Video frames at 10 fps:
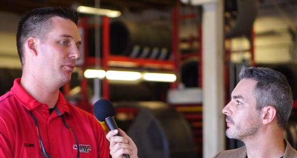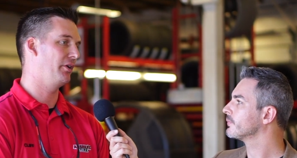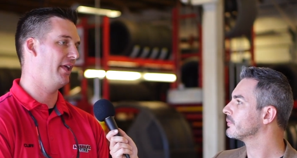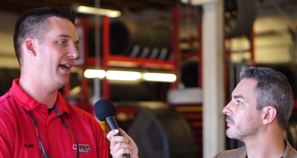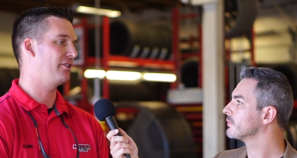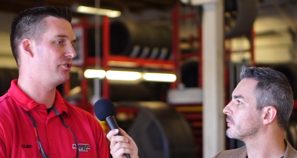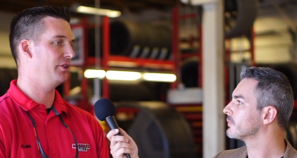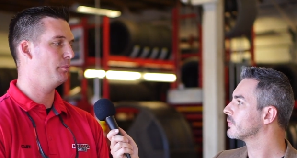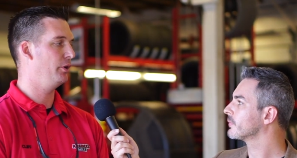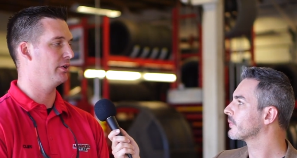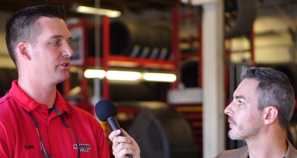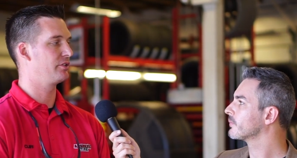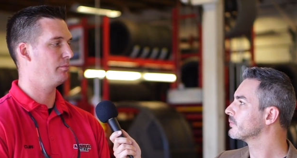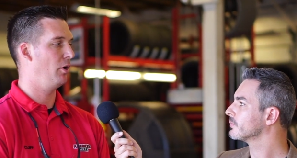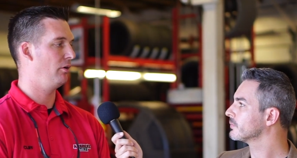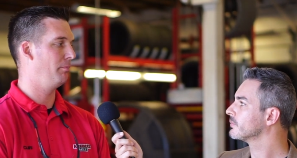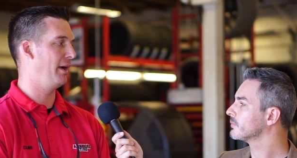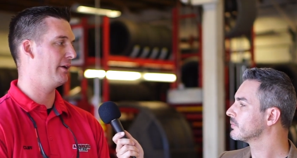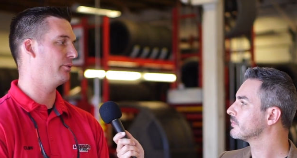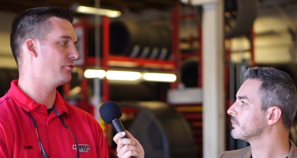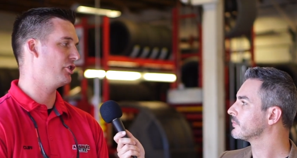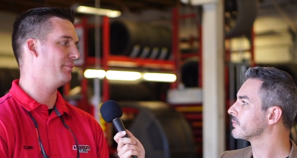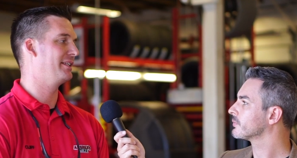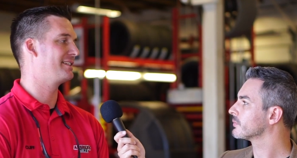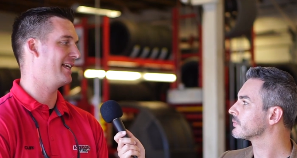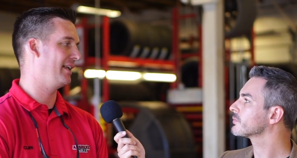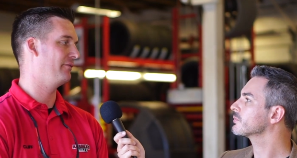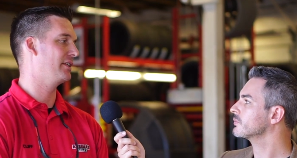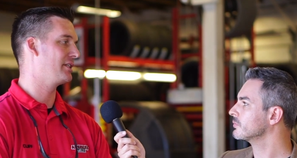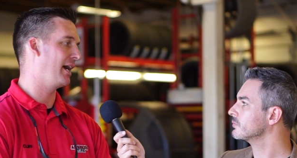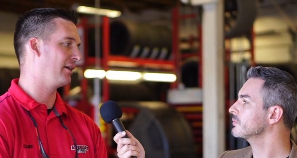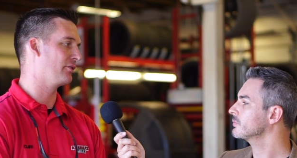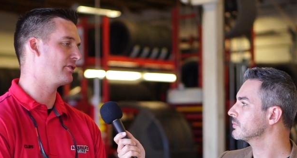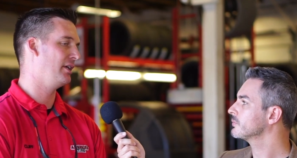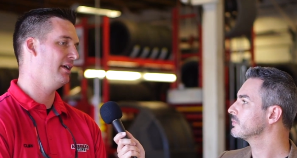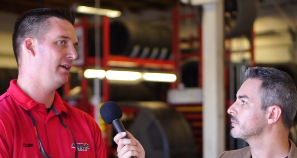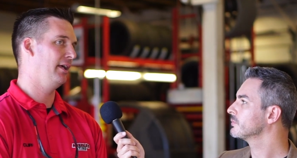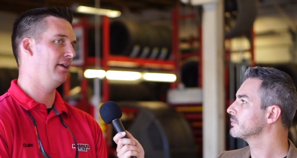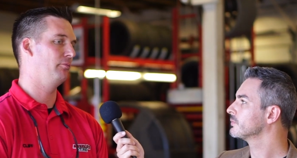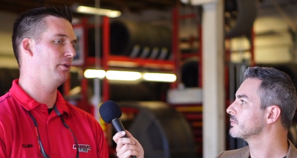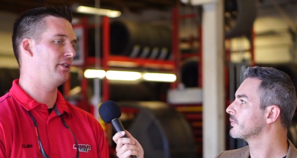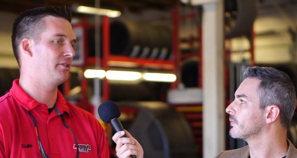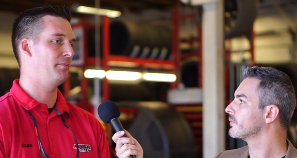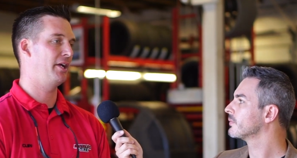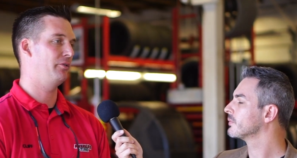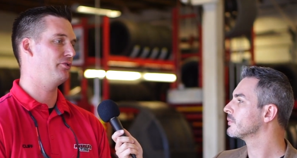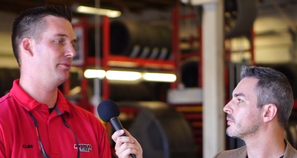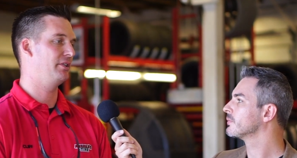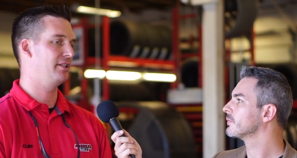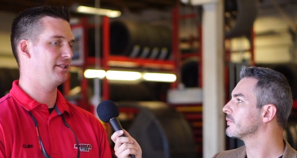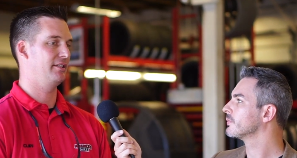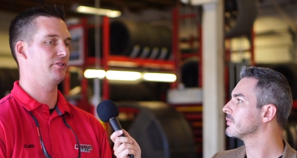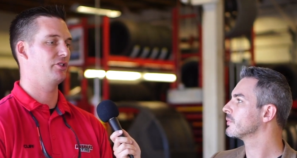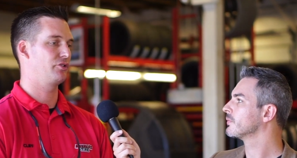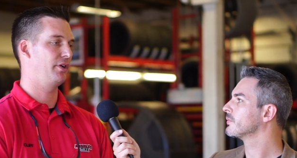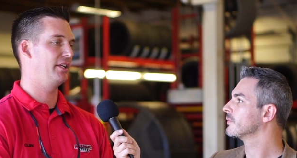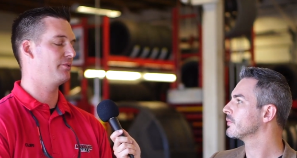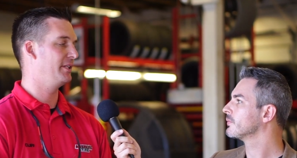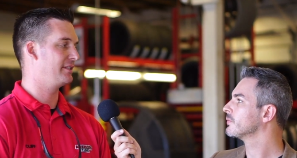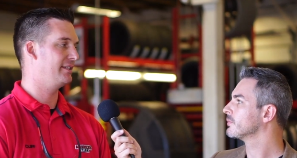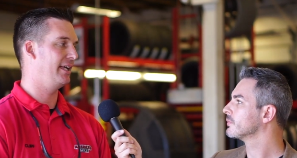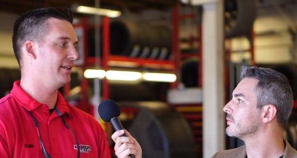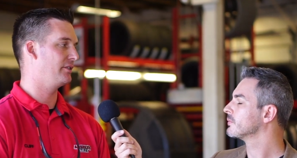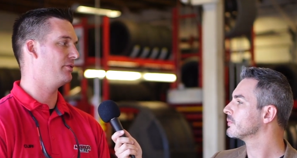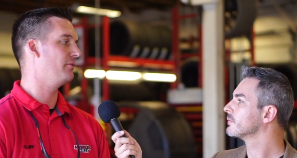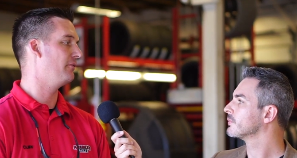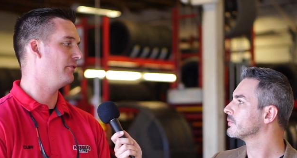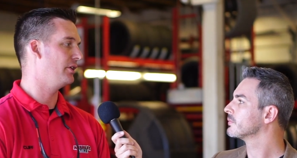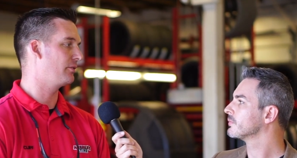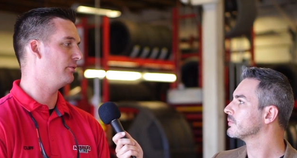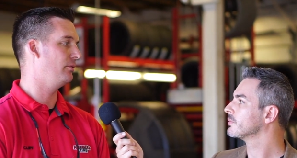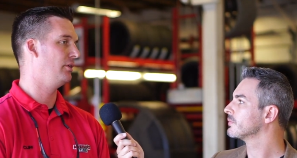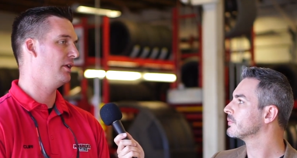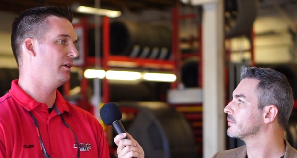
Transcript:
Speaker 1: where they actually put a small microchip inside of the tires. And what this microchip does is it just transmits data to the vehicle